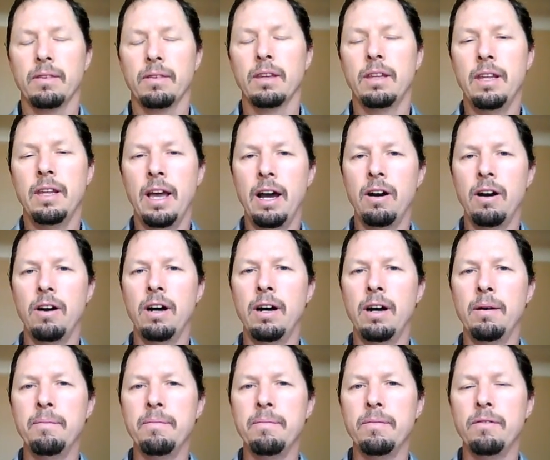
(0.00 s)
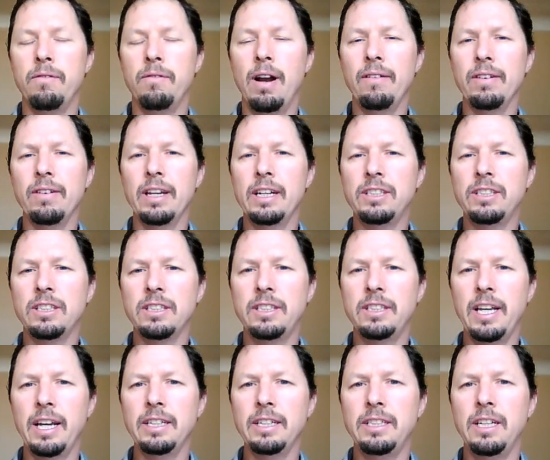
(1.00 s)
Now, um, Revelations
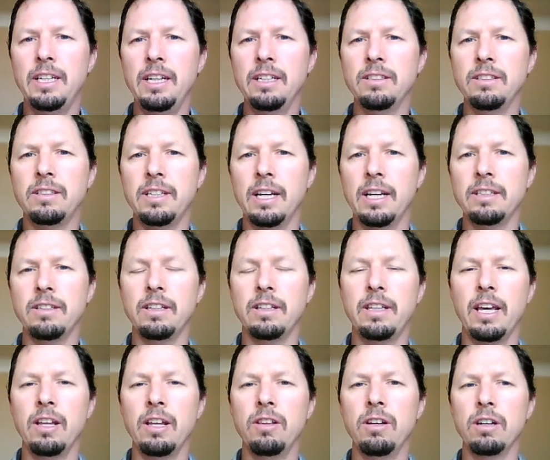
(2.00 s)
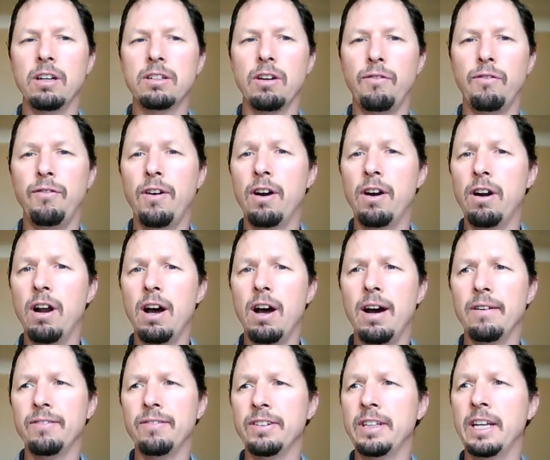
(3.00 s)
18 says that they looked afar
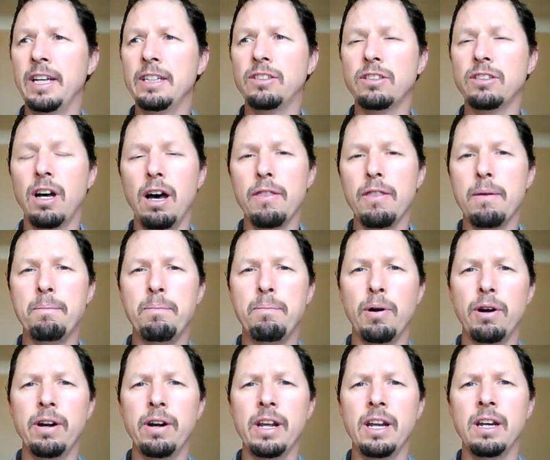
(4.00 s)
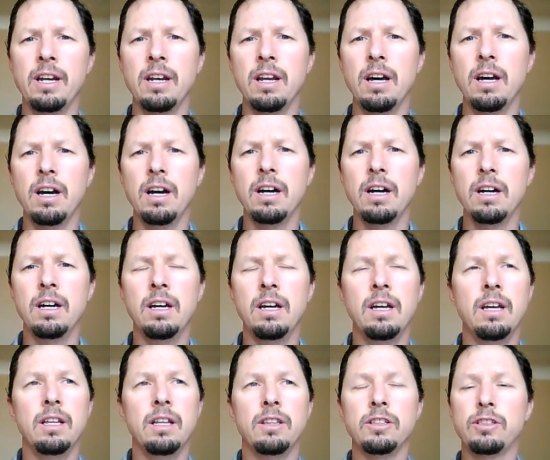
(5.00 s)
off and they saw the burning,
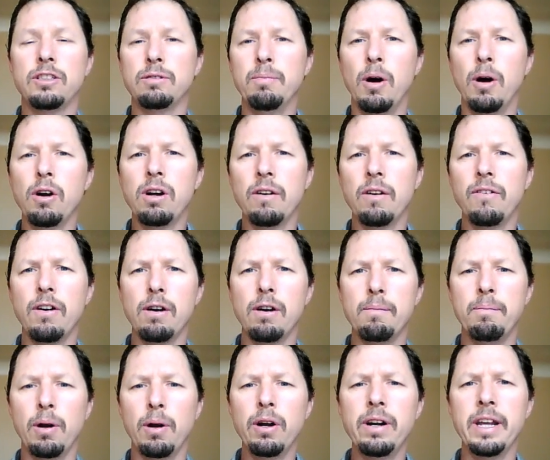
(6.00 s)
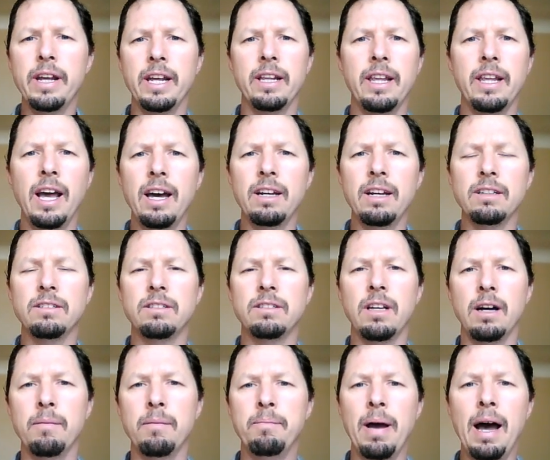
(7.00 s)
the smoke of her burning. That is
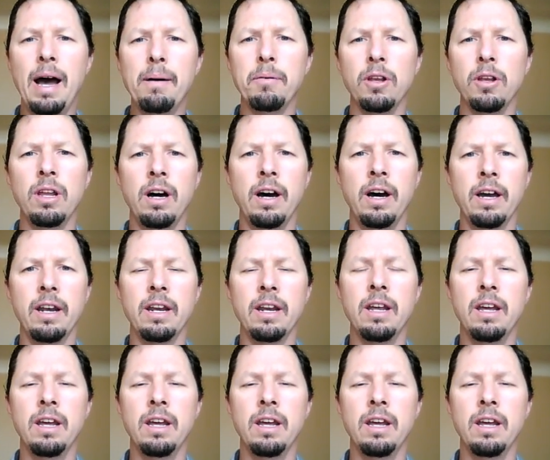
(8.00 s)
uh, Babylon.